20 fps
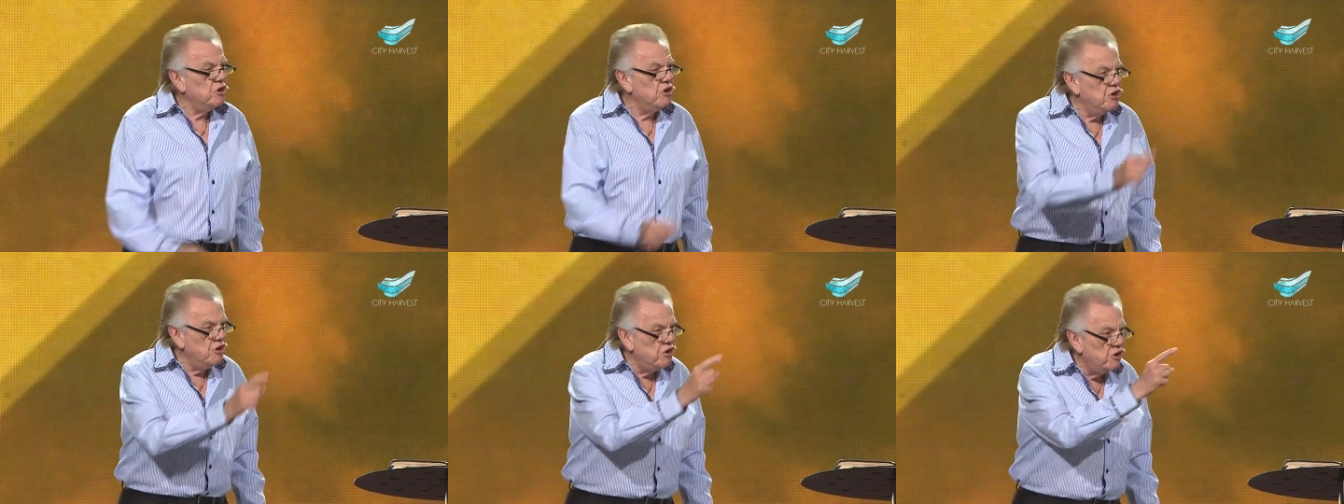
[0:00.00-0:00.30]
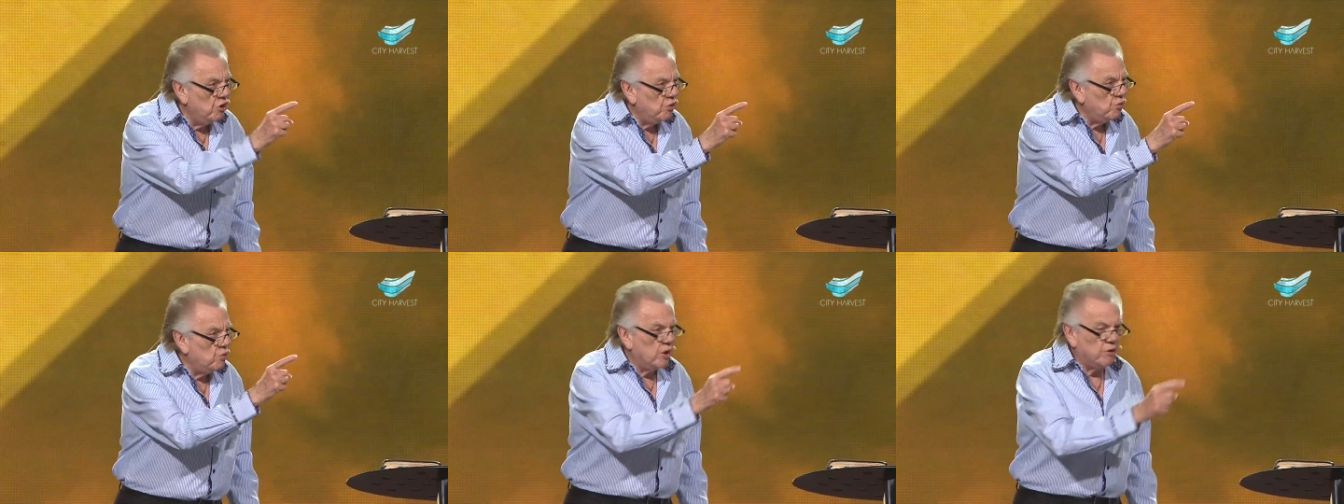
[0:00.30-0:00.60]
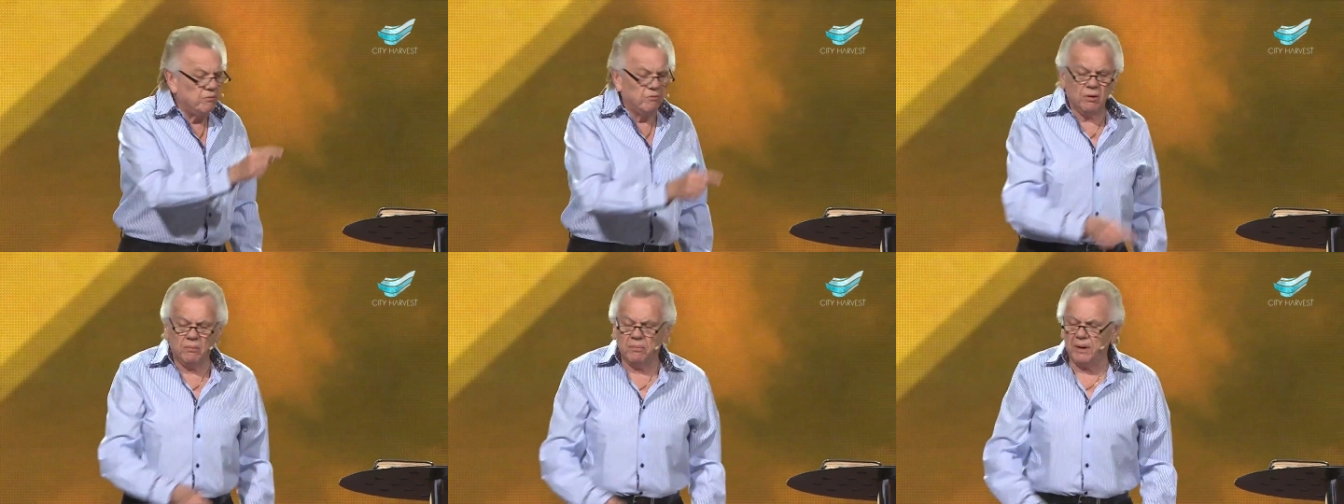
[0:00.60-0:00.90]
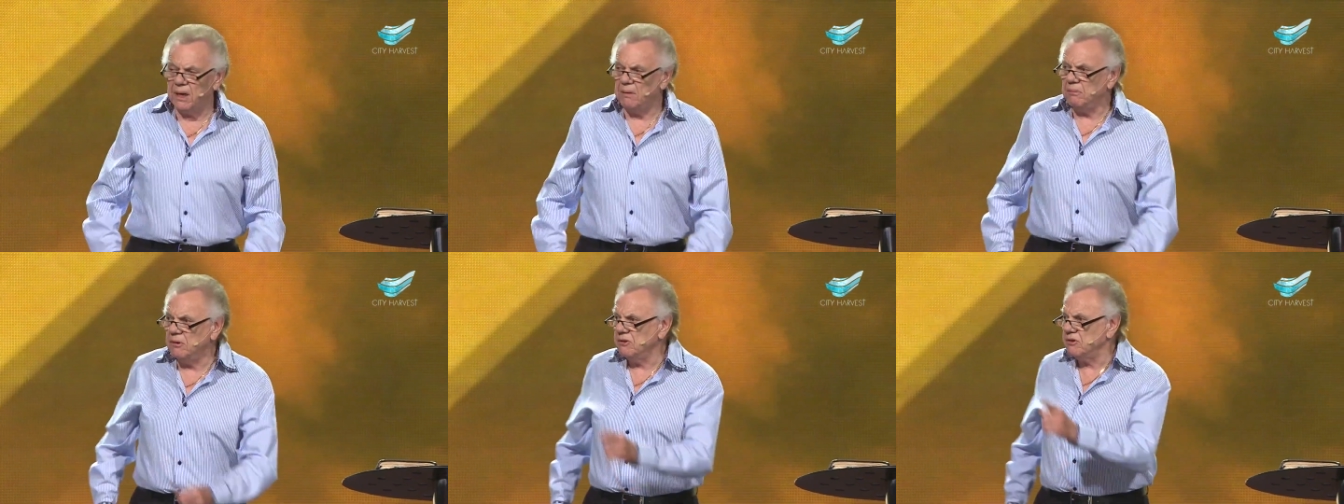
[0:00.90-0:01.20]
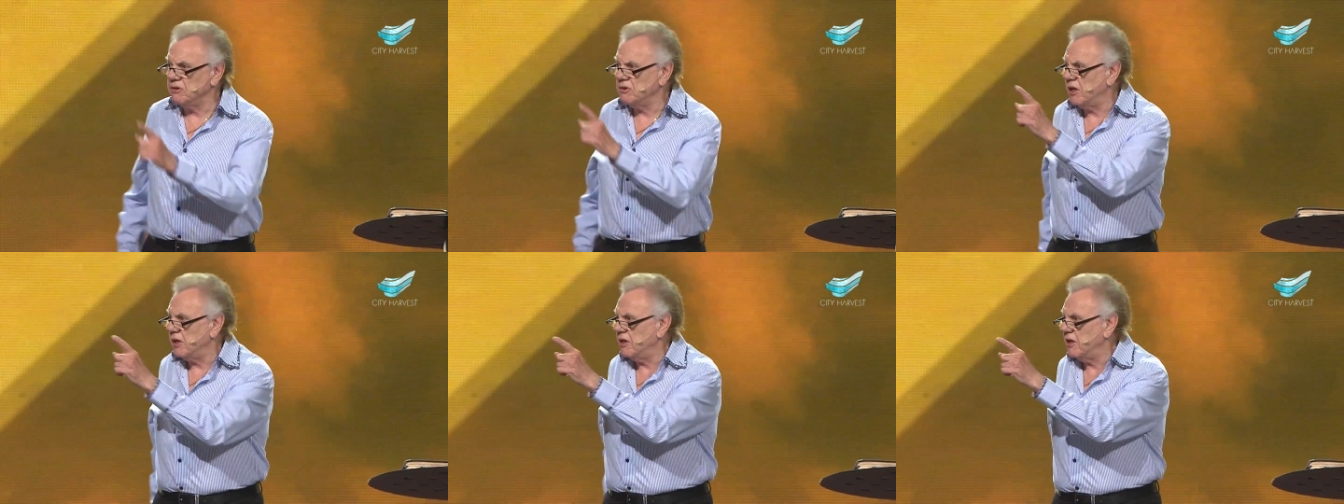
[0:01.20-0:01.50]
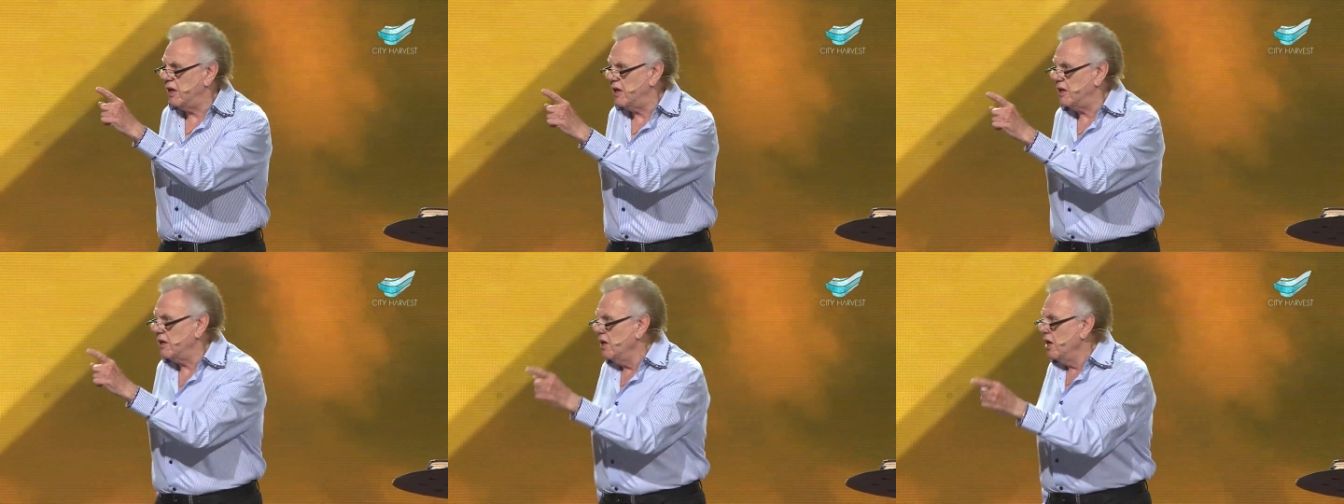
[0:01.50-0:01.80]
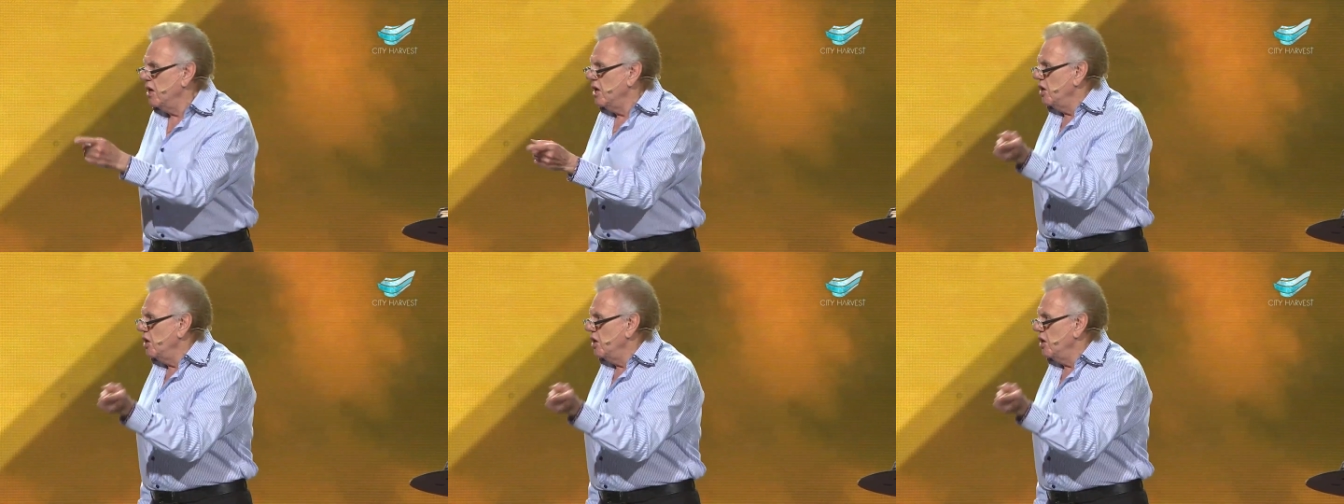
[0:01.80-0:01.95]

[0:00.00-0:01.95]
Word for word: No one will be able to say that.